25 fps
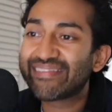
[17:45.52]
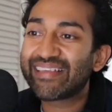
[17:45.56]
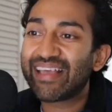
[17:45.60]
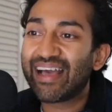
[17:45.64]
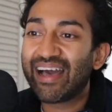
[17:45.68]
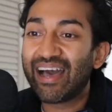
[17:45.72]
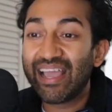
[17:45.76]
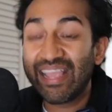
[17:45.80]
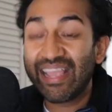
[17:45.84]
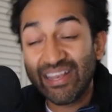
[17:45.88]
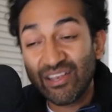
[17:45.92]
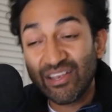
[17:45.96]

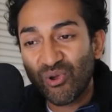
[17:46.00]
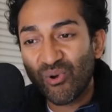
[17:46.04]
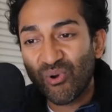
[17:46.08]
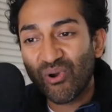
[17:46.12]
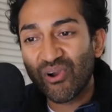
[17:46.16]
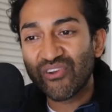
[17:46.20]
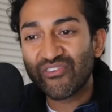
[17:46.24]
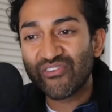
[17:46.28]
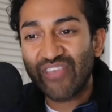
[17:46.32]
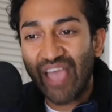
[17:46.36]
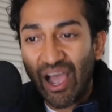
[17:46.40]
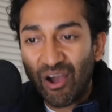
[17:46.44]
uh,
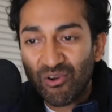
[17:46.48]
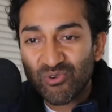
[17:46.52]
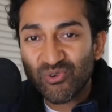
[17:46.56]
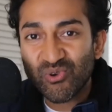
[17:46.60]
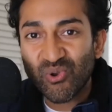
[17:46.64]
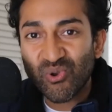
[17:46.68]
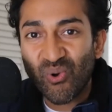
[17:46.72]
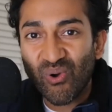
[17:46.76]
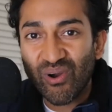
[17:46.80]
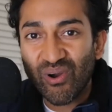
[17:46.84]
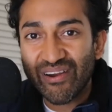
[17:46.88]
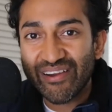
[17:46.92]
indoors,
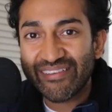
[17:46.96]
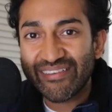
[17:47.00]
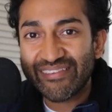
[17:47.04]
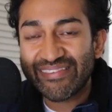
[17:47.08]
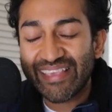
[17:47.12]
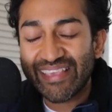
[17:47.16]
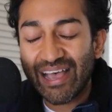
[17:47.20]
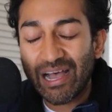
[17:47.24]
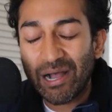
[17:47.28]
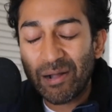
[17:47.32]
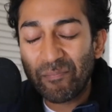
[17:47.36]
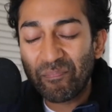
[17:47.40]
outdoors.
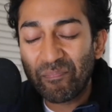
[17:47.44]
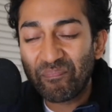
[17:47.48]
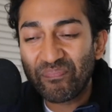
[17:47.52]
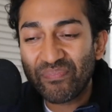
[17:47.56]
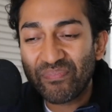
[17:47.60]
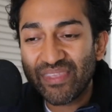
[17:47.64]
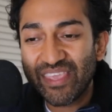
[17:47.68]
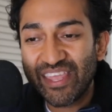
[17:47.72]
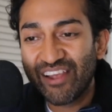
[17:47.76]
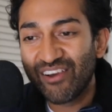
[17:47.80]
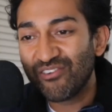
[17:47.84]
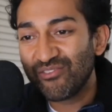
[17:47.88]
Um,
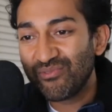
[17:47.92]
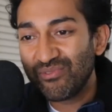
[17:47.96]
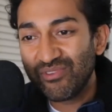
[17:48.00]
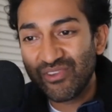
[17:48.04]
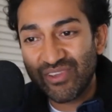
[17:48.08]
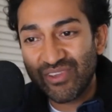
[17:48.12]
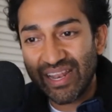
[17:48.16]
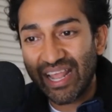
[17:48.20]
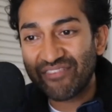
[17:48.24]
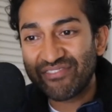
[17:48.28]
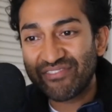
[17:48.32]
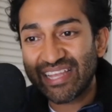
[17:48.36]
you know, you
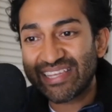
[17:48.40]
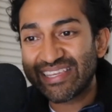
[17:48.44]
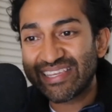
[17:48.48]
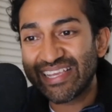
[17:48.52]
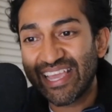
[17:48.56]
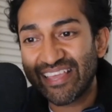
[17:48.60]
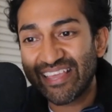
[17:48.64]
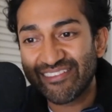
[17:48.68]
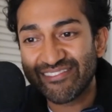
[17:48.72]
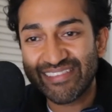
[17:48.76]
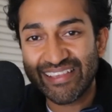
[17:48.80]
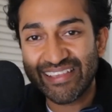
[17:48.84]
can have
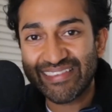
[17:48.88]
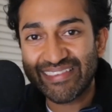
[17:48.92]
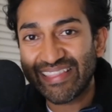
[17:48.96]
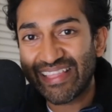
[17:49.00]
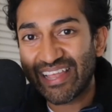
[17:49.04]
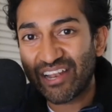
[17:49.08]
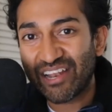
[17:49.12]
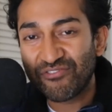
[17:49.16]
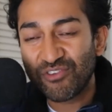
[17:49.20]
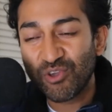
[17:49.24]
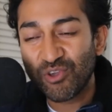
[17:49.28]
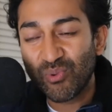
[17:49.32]
get-togethers. They said that
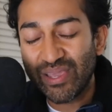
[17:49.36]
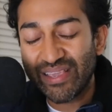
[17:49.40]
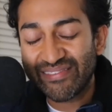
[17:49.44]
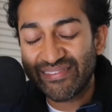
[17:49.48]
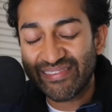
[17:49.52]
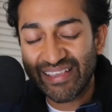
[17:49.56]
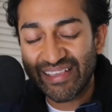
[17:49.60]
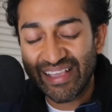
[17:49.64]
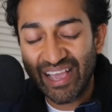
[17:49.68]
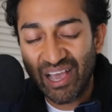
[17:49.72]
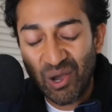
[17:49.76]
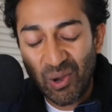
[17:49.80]
a few weeks
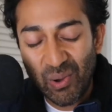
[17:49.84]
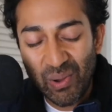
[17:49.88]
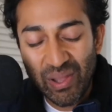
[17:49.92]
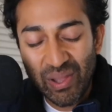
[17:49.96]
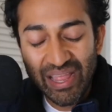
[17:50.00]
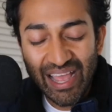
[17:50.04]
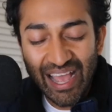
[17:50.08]
ago.